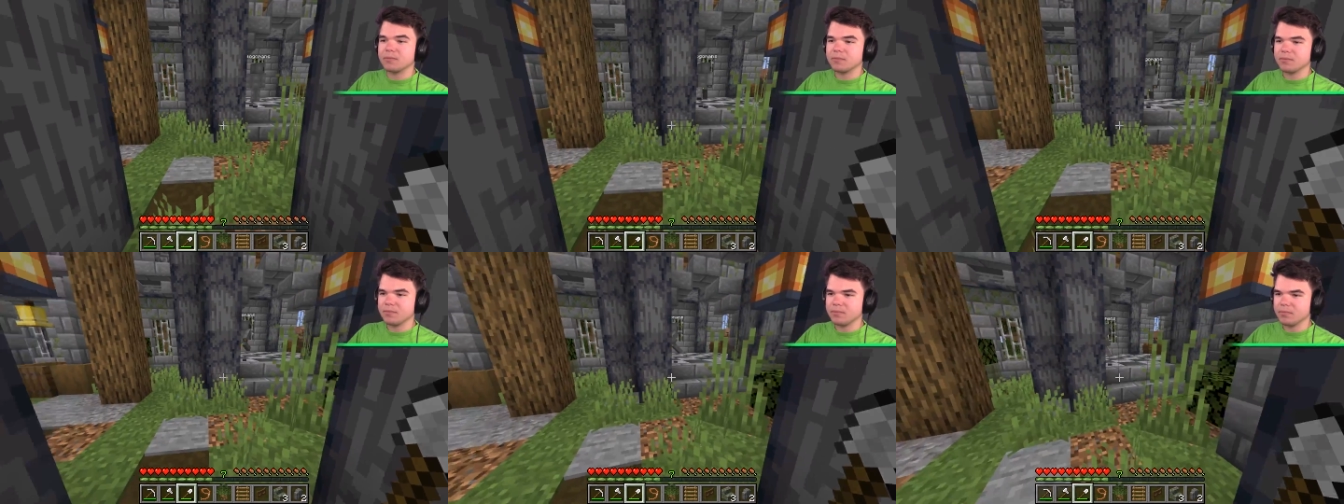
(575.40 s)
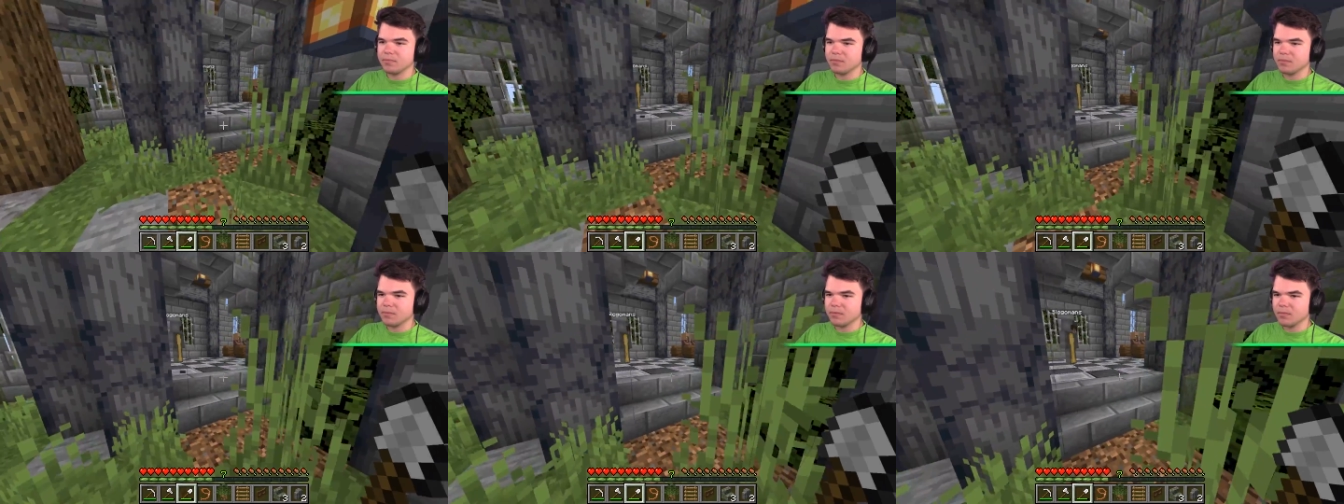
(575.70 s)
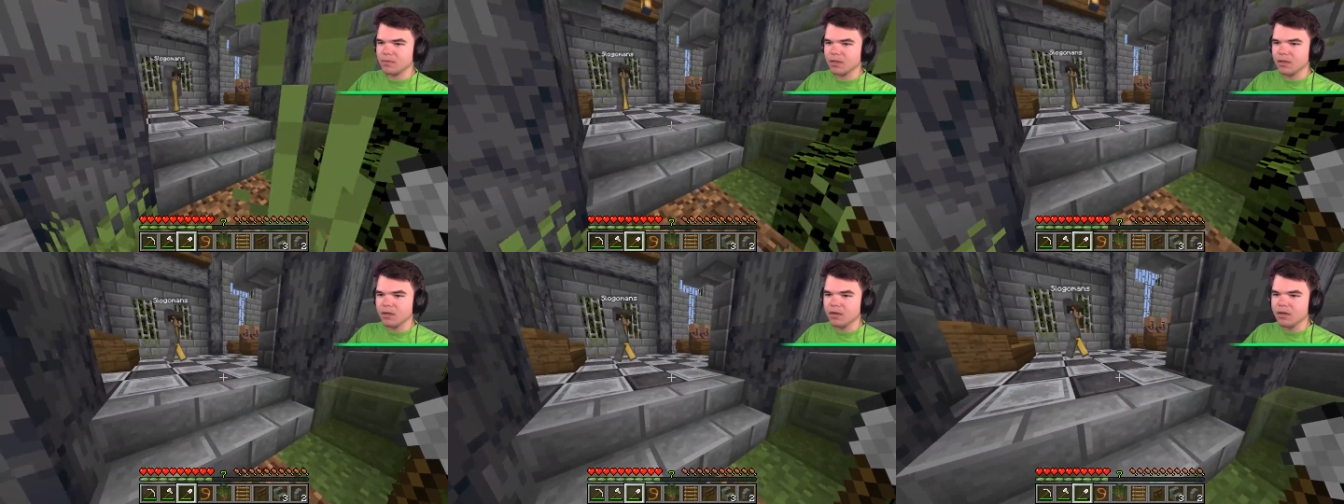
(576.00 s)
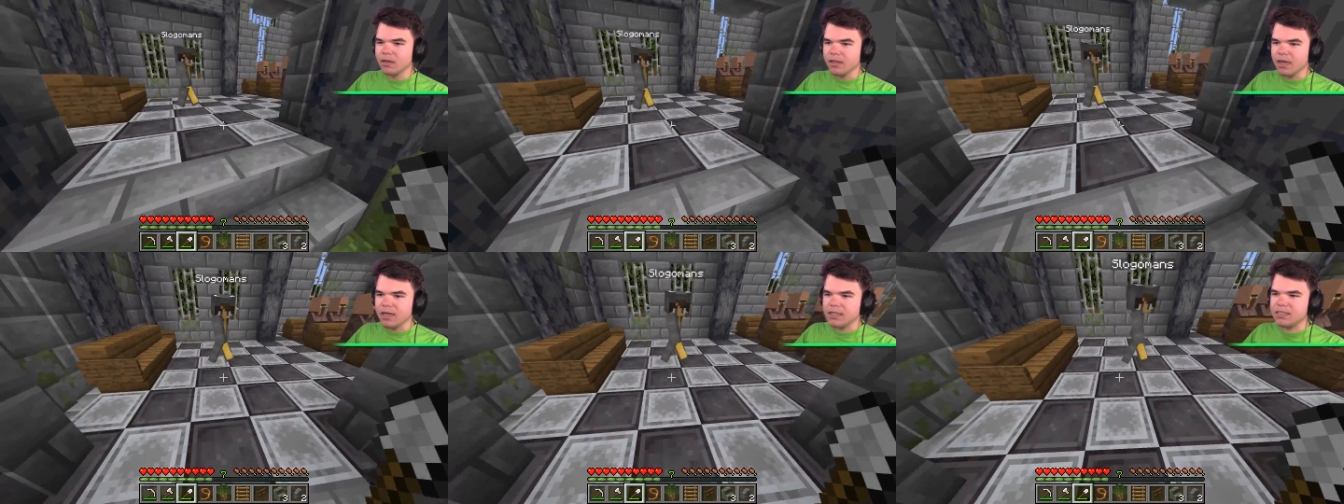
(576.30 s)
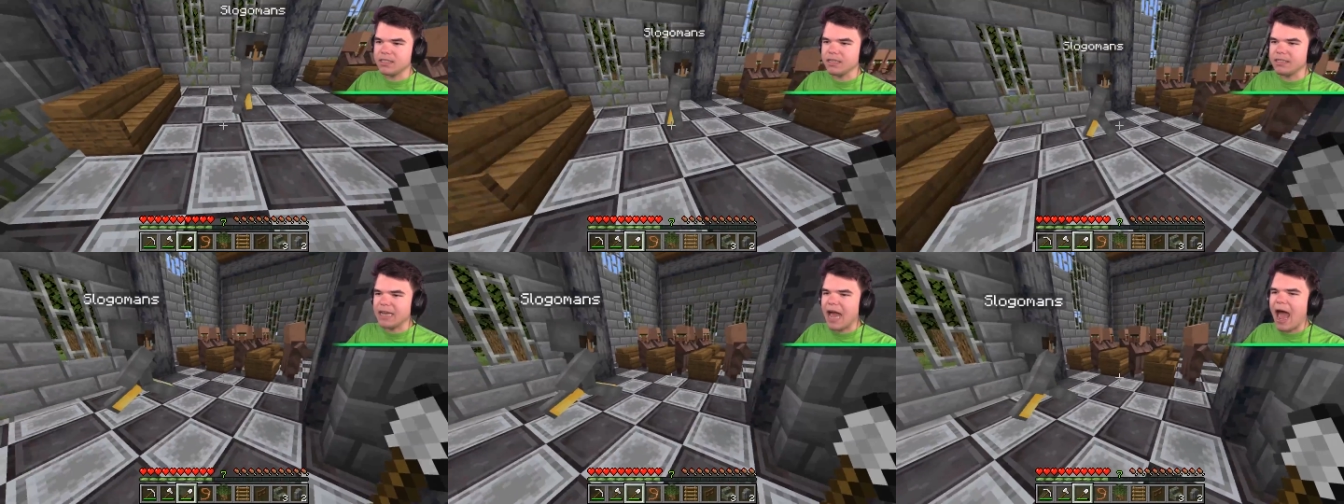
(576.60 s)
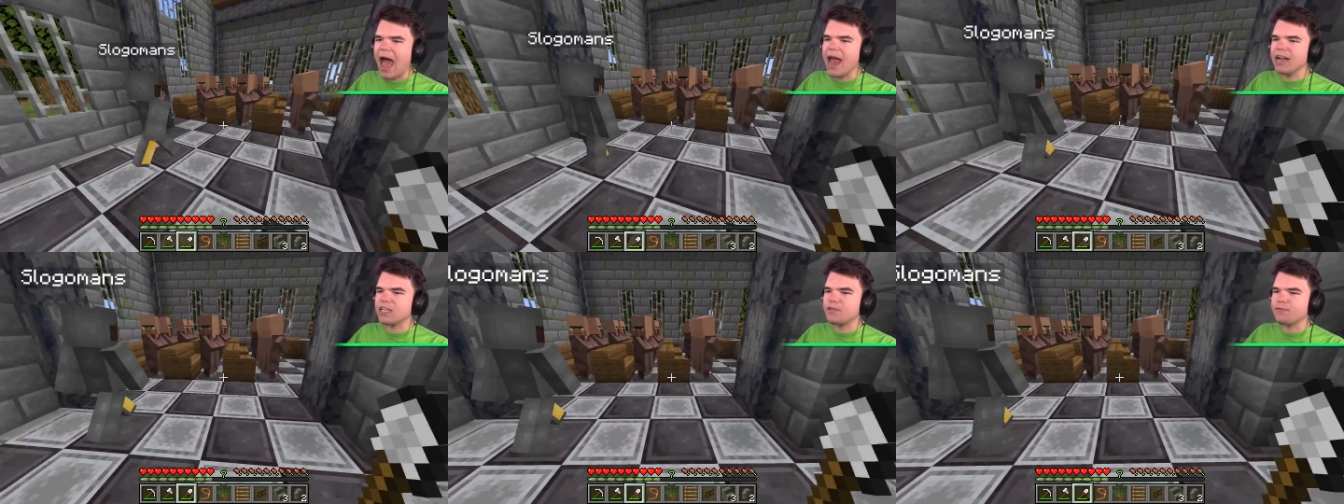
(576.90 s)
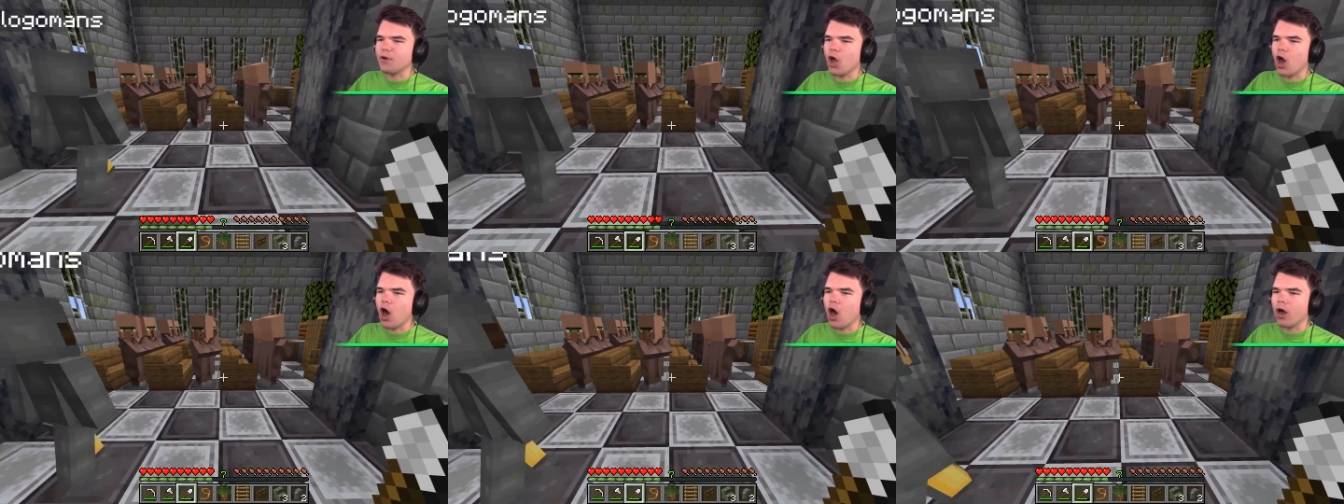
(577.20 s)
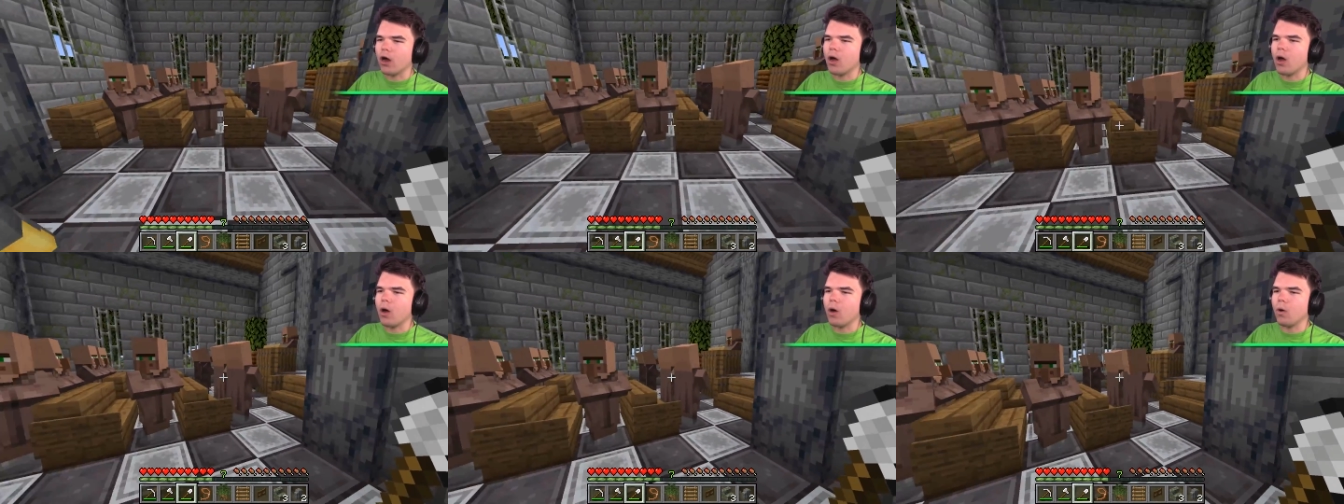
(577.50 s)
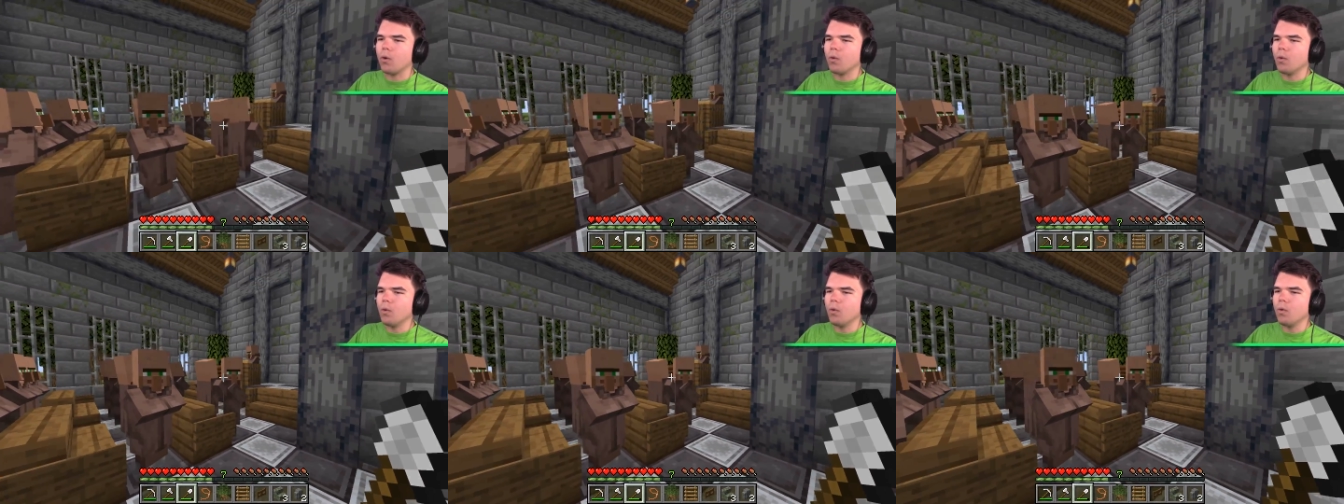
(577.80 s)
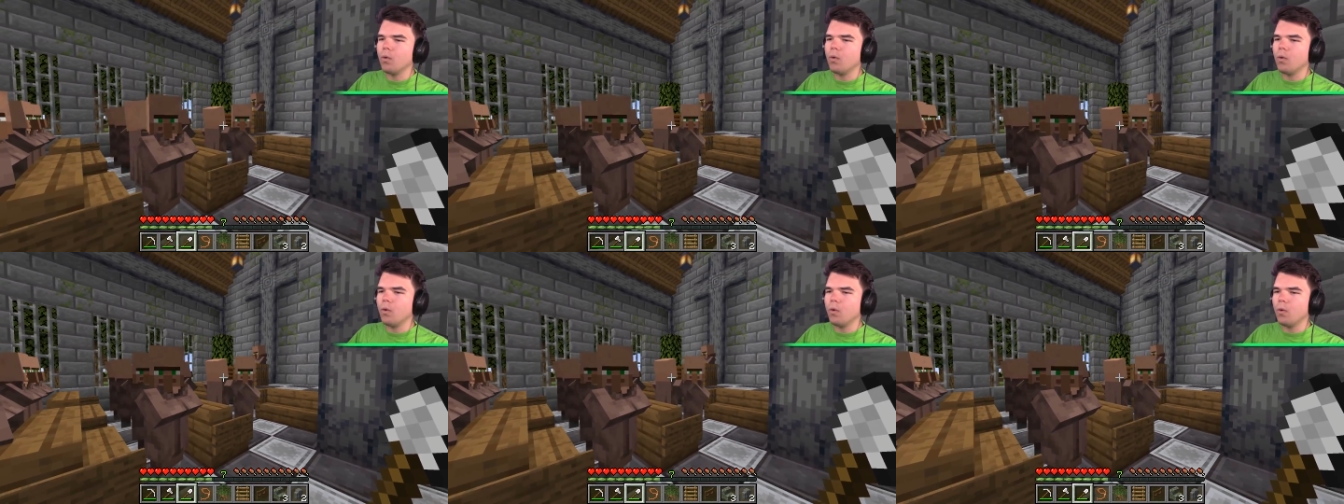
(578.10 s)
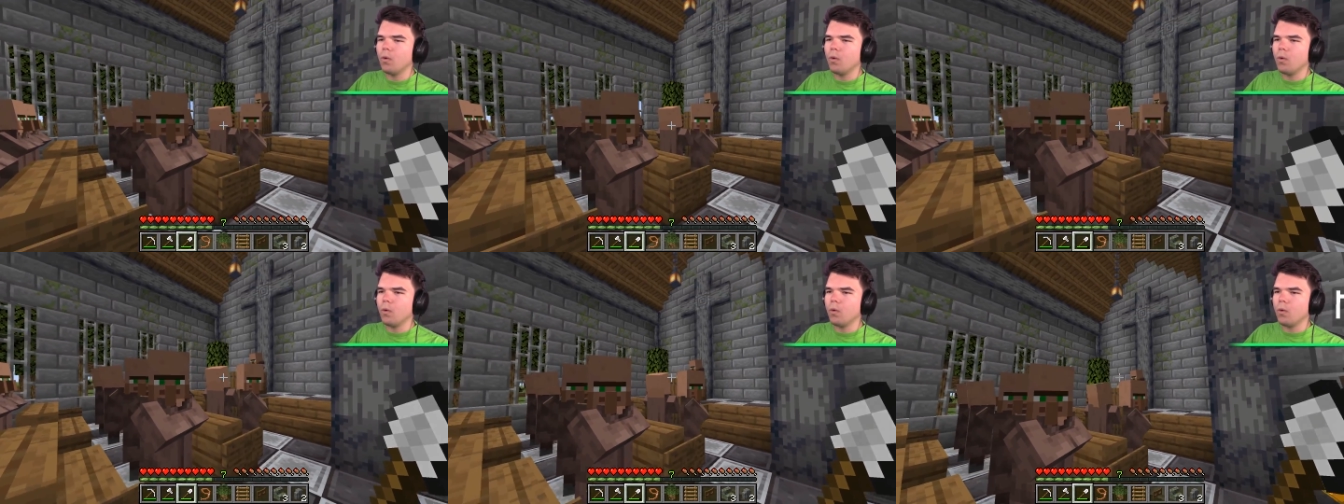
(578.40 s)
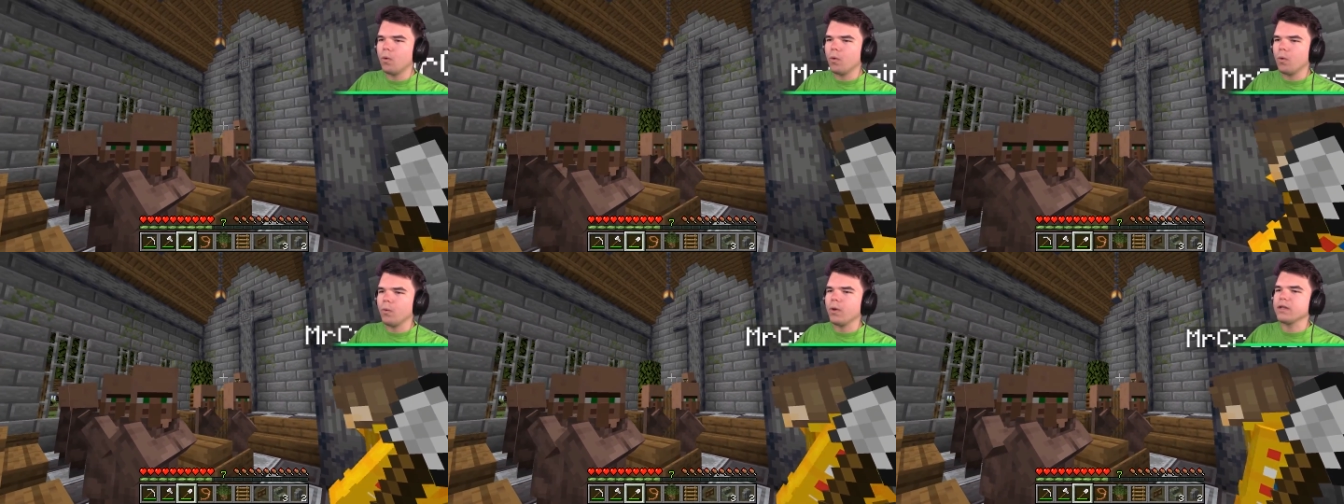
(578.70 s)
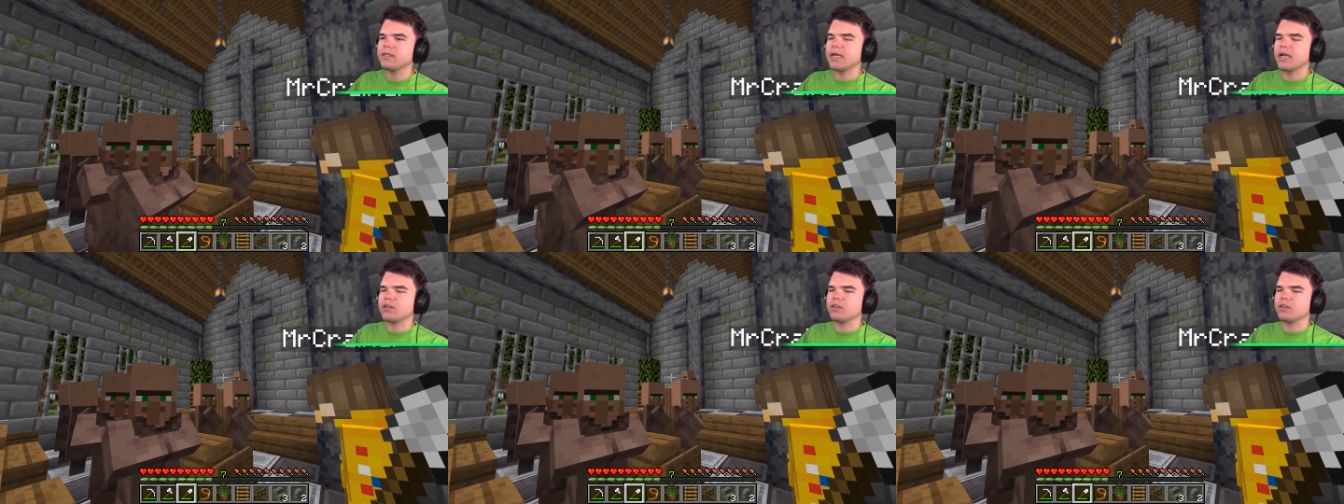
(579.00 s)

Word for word: uh, uh. It's the dance floor. Oh. Oh, uh,